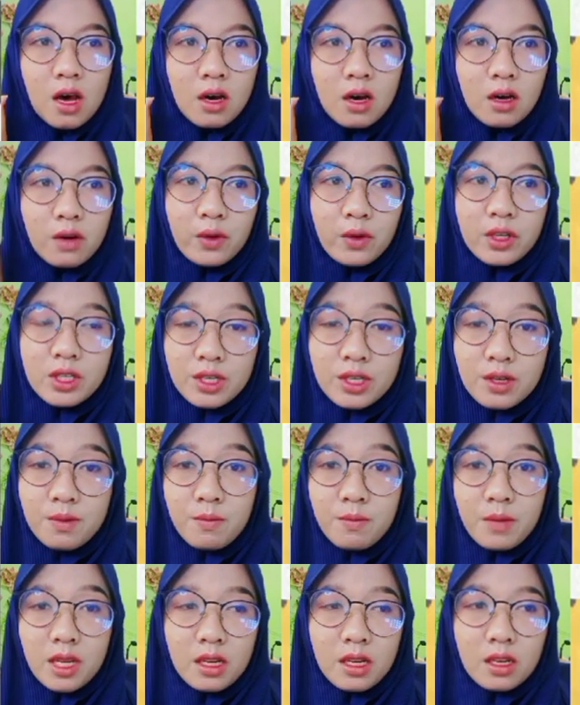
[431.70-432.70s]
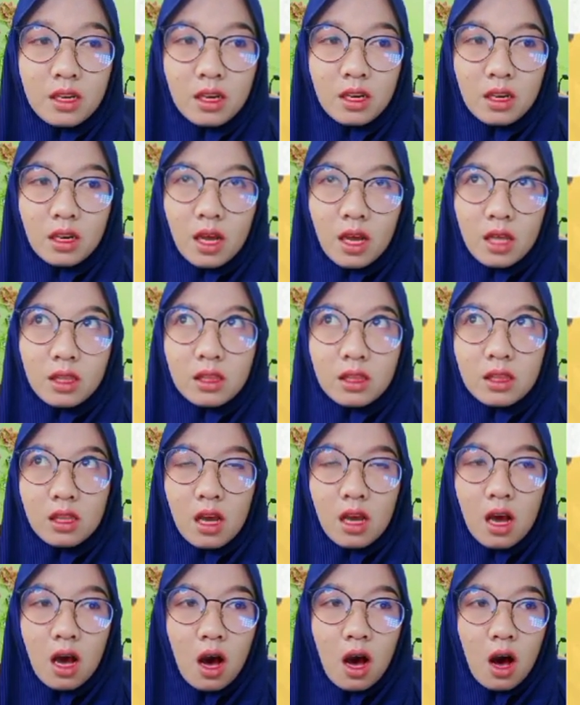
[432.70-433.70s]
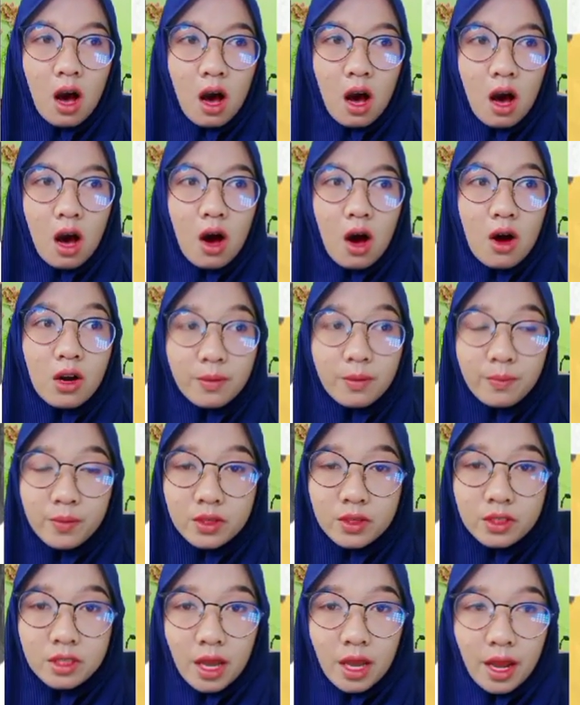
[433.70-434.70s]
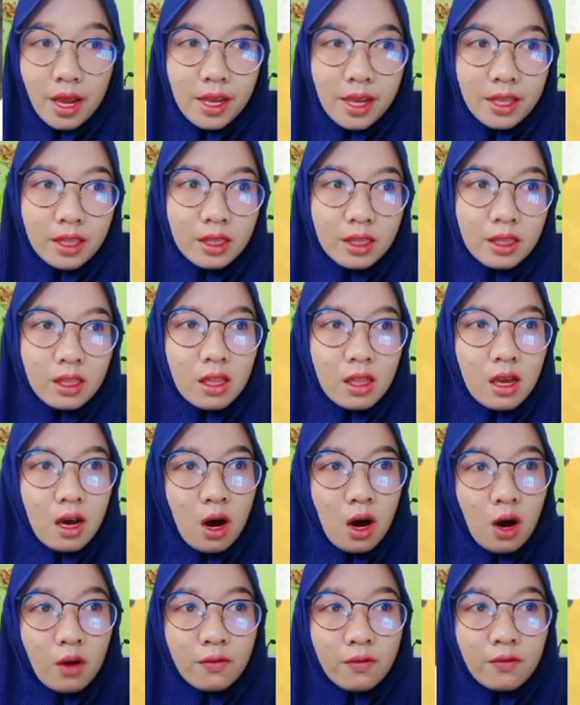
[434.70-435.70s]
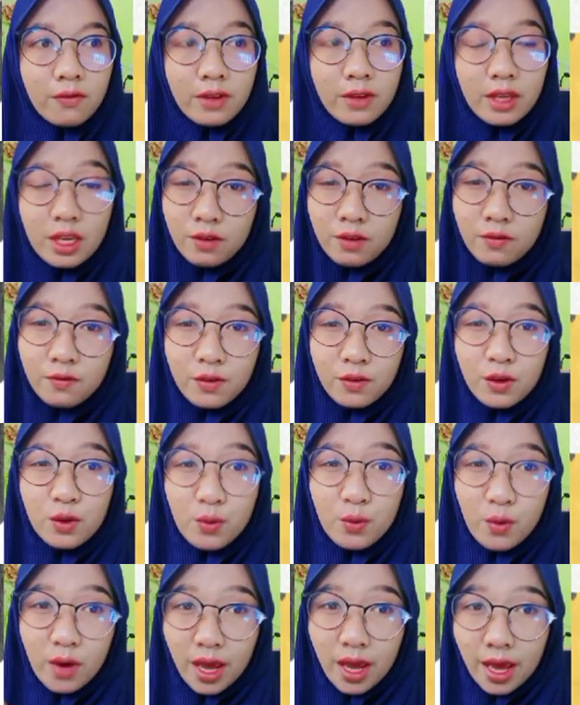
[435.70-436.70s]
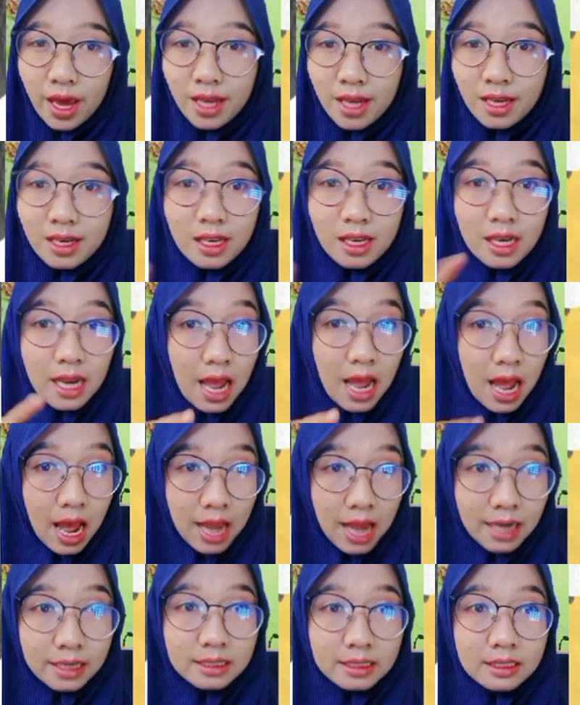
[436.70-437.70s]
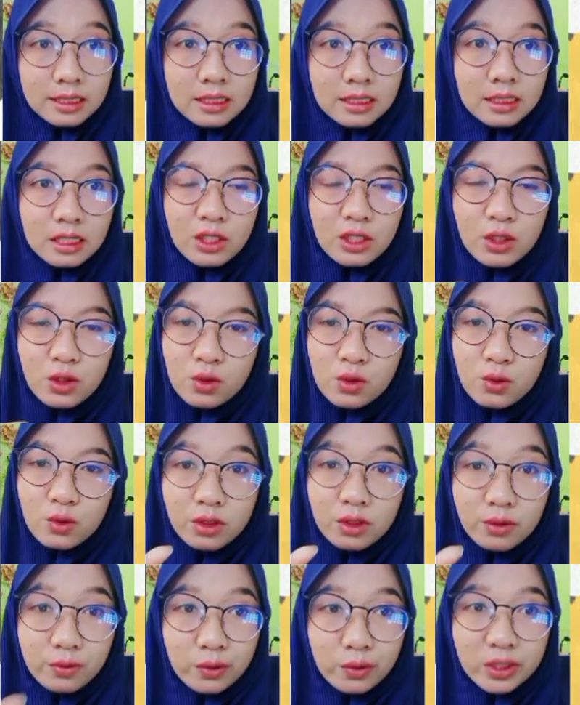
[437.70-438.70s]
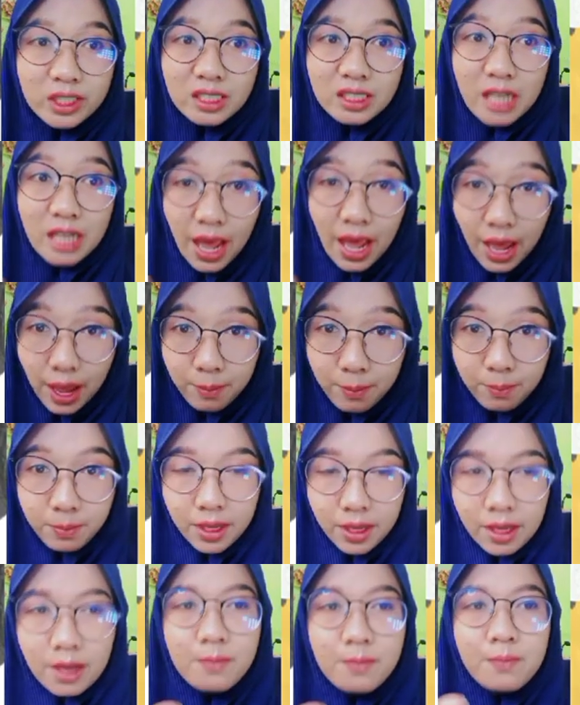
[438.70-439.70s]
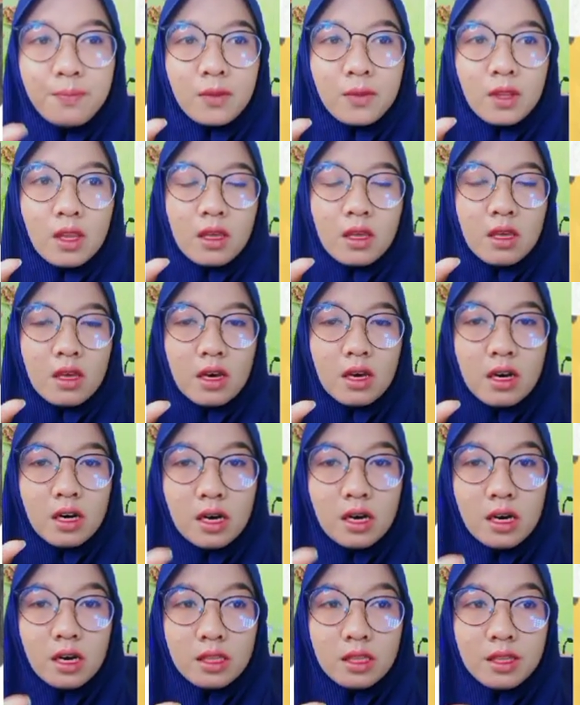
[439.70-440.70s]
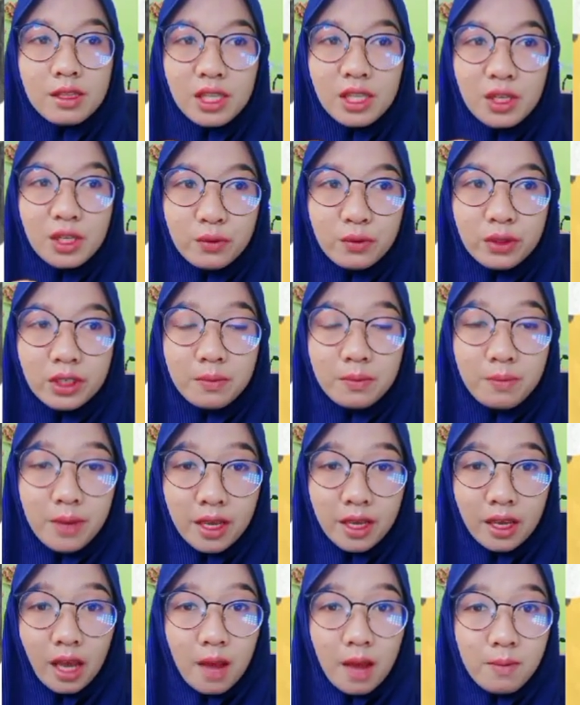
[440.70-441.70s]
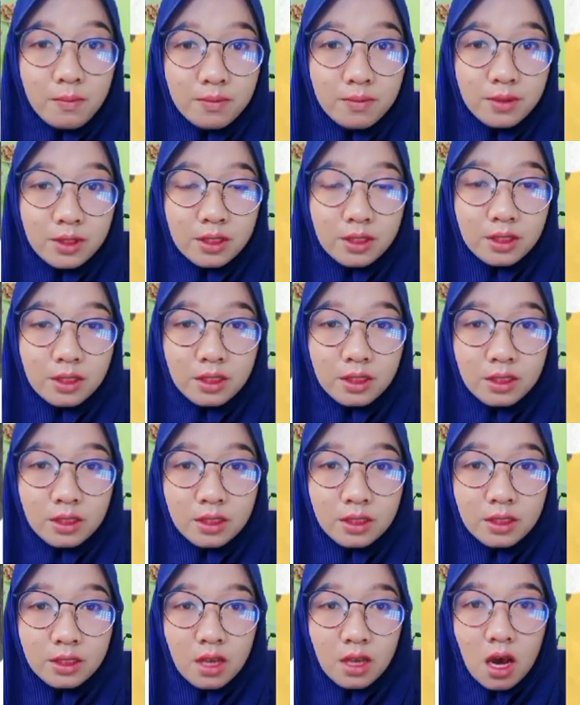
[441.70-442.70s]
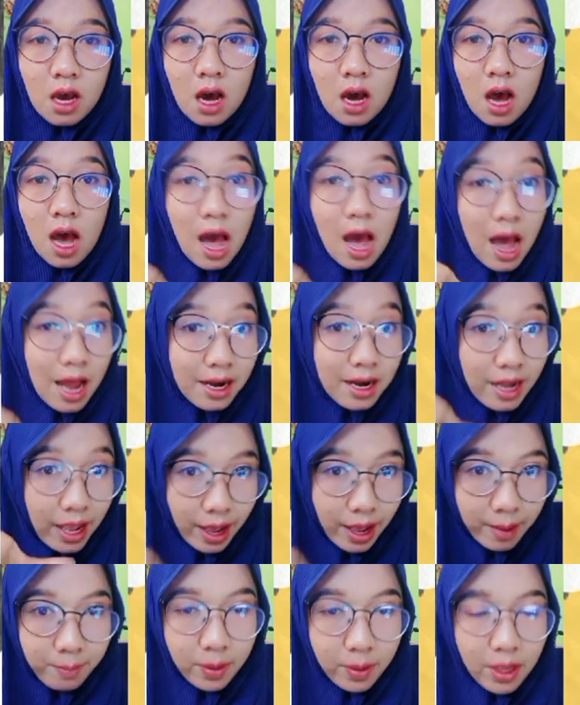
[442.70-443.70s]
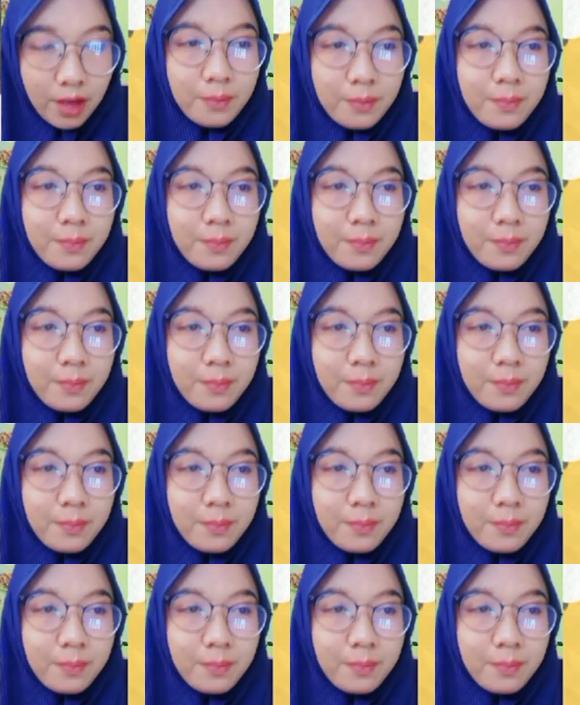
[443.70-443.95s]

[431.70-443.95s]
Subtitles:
which mean not or opposite of. If you add an to the word happy, the new word becomes unhappy,